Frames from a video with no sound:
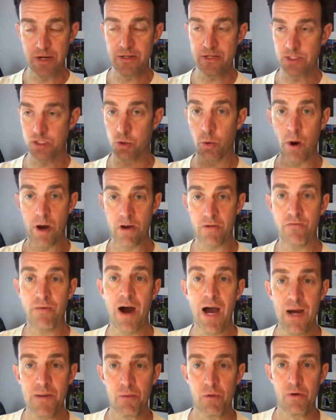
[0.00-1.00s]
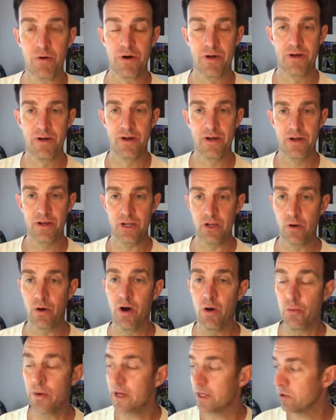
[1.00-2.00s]
It's quantifiable.
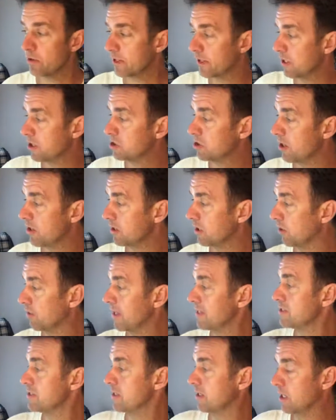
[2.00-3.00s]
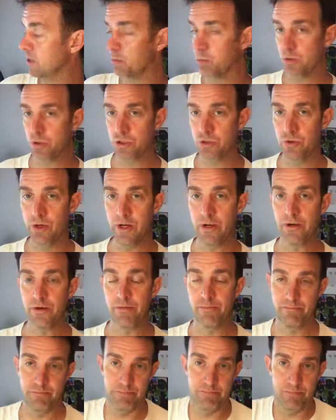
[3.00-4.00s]
We can look at a chart and go, that's in an upward trend.
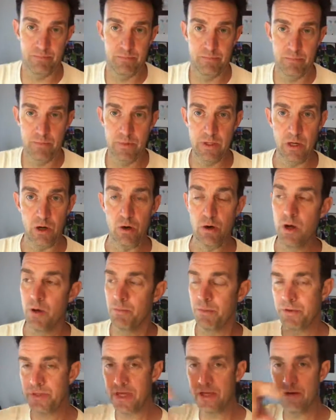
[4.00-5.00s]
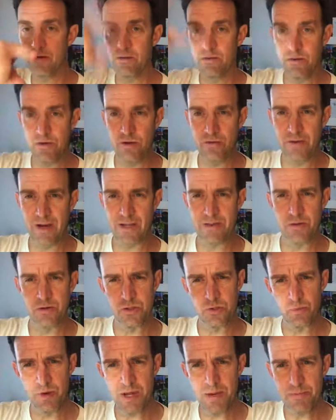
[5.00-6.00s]
But then you've got
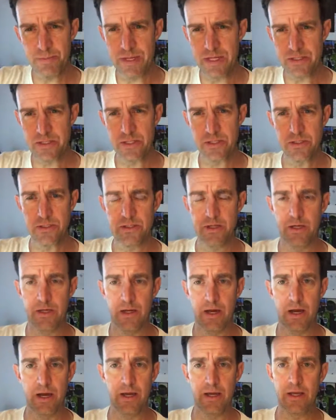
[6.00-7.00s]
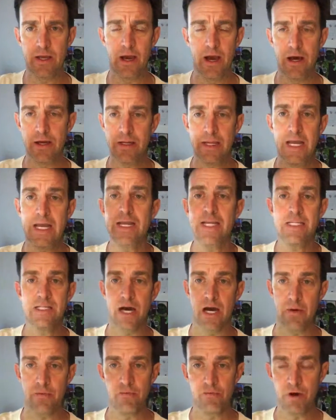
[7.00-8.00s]
those red pieces on any
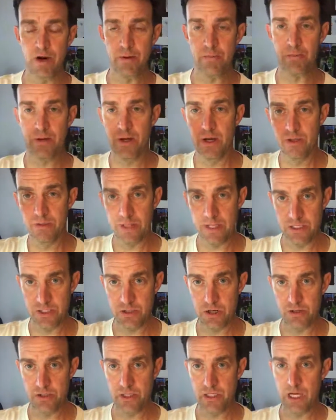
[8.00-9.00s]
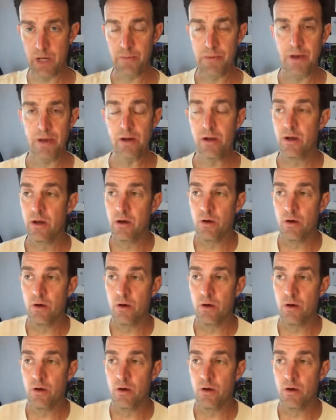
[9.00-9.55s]
time frame that start to come in.